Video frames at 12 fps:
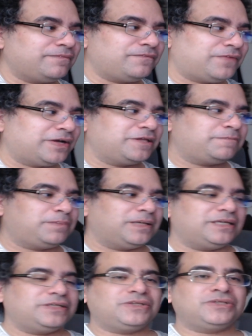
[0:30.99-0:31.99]
Found the
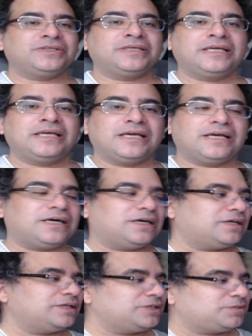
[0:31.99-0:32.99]
place.
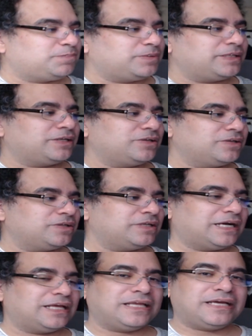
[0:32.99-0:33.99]
It's pretty good.
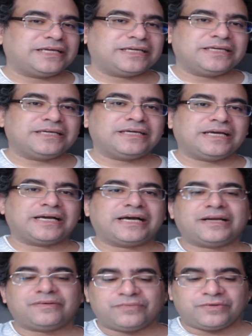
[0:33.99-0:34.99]
I like it. I
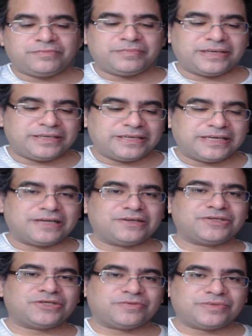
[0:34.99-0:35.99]
got a roommate now,
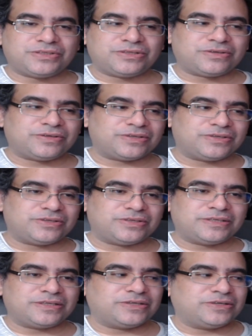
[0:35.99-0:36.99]
so it's all
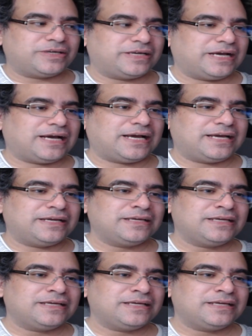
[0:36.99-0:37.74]
good. Good guy.